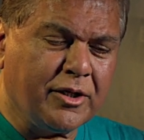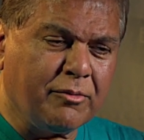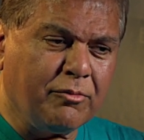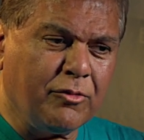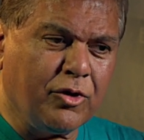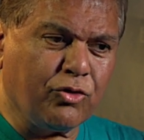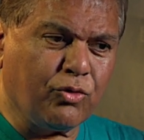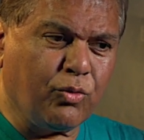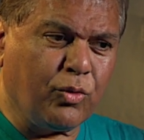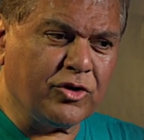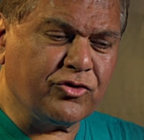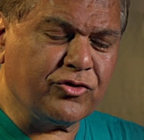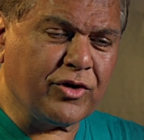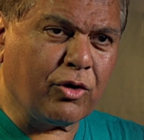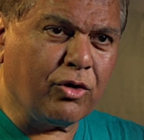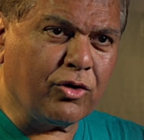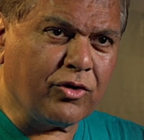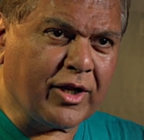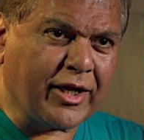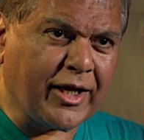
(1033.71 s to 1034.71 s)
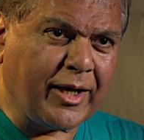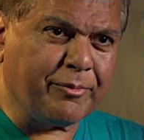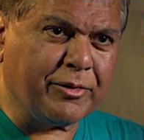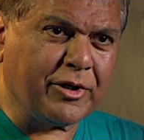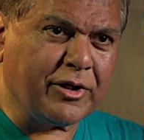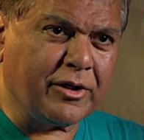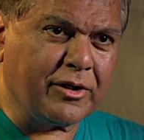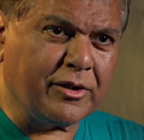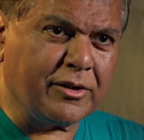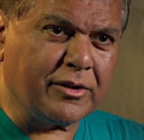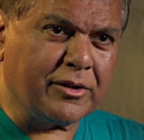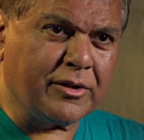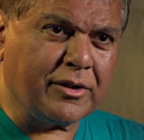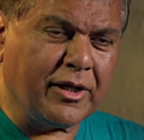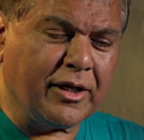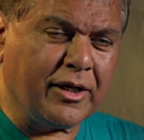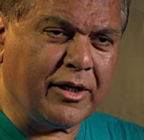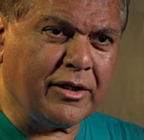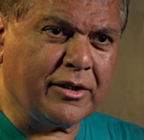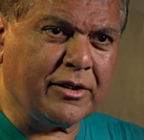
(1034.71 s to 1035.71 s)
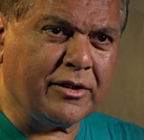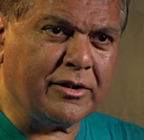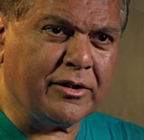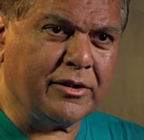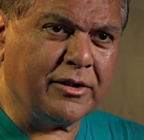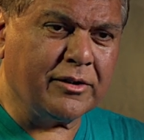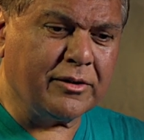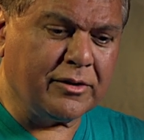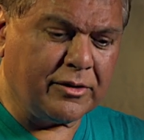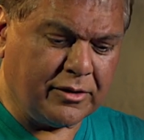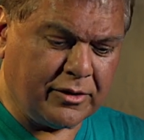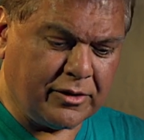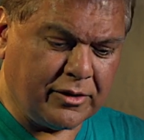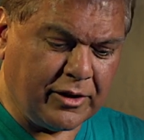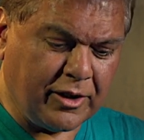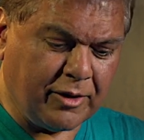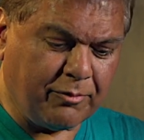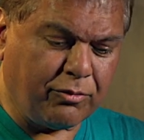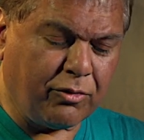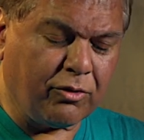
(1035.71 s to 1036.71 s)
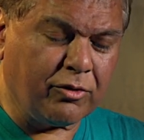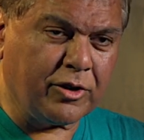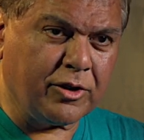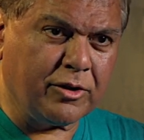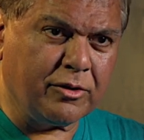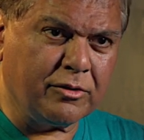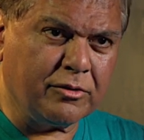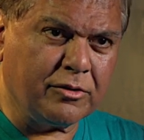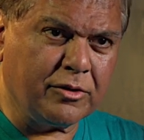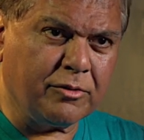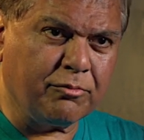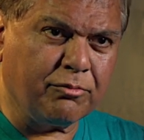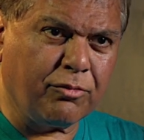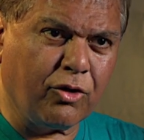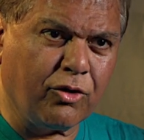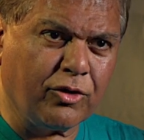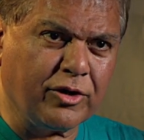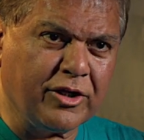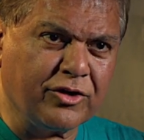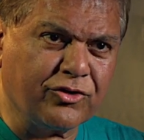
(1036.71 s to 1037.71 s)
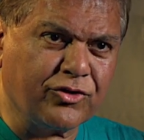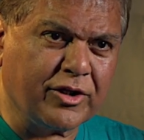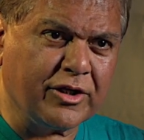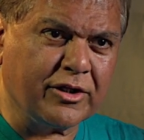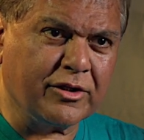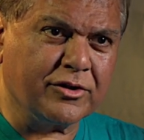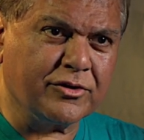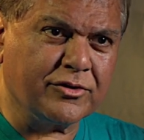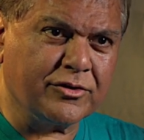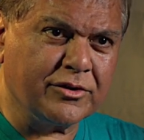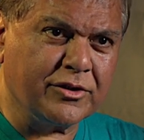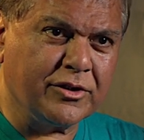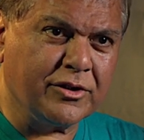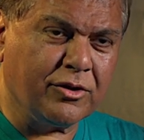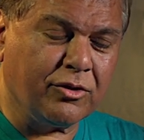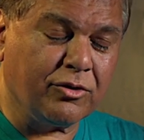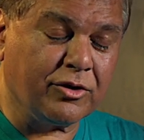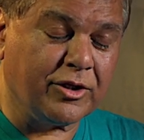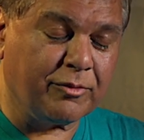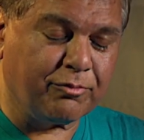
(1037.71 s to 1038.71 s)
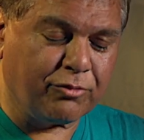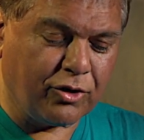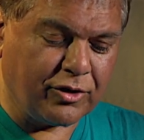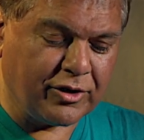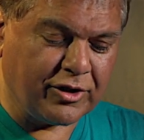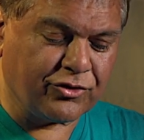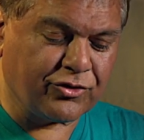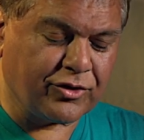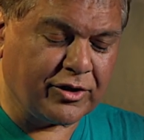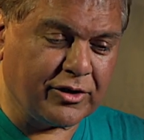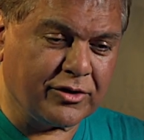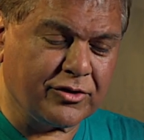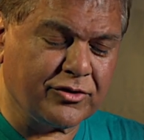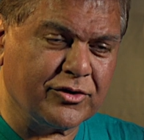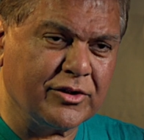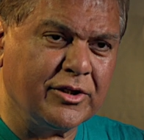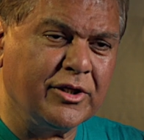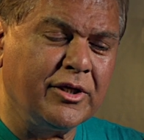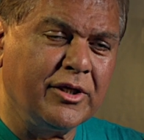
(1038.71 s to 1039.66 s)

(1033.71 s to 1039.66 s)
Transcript: But once they got the capital and they employed their skills, or deployed their skills,